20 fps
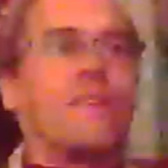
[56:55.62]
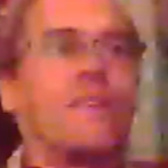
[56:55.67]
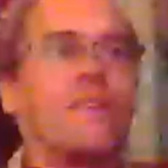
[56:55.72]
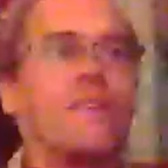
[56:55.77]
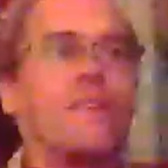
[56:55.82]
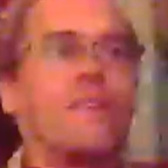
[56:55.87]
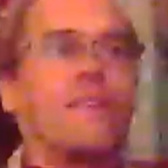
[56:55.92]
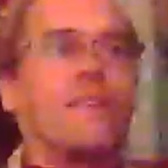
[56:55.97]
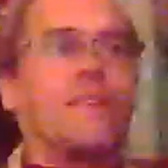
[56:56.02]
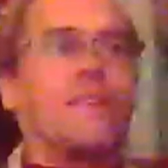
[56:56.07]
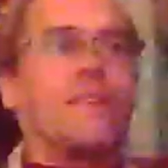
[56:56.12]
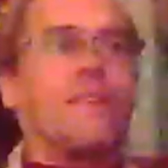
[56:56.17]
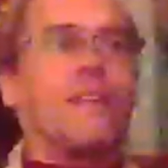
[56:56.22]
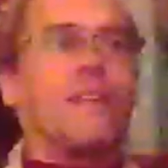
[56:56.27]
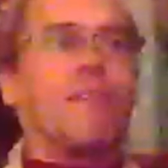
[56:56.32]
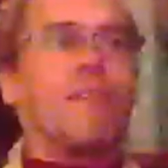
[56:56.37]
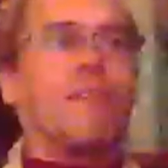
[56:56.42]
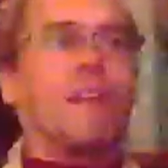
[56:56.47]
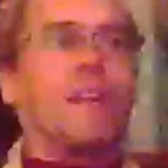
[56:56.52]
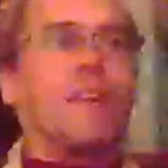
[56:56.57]
Kids
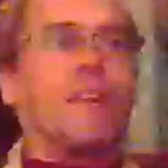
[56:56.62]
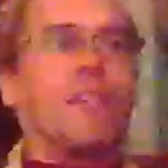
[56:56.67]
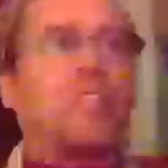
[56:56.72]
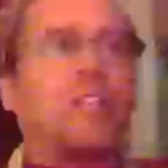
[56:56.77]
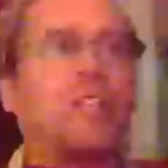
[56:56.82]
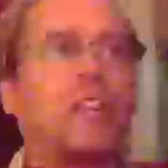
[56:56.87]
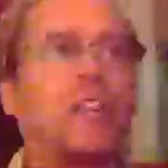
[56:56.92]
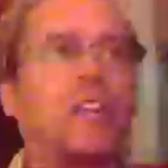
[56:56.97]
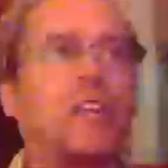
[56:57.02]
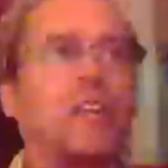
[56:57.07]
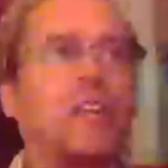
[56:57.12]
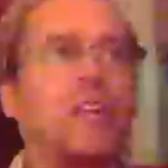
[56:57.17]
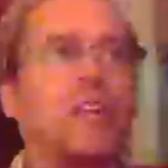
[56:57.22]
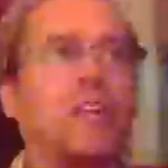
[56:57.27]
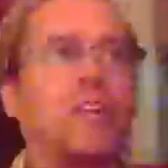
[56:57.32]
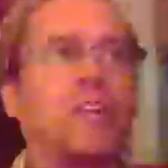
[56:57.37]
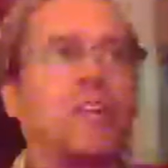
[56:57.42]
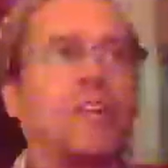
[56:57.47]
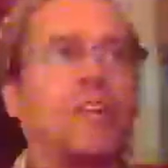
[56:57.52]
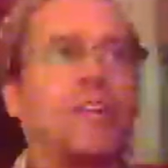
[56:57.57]
love that shit.
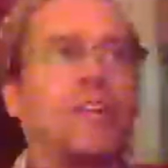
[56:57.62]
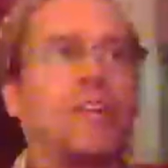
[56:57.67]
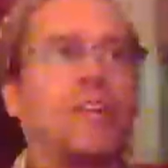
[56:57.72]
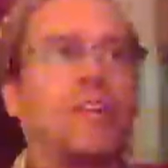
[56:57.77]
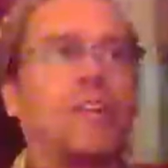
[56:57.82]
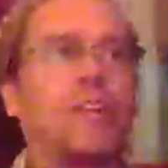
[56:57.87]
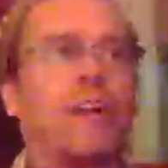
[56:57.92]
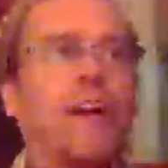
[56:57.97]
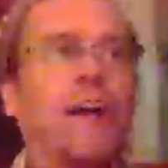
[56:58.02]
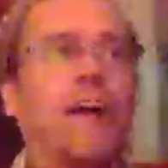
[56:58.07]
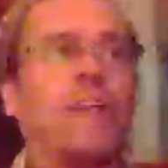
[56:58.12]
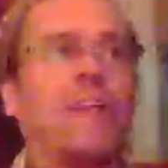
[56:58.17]
I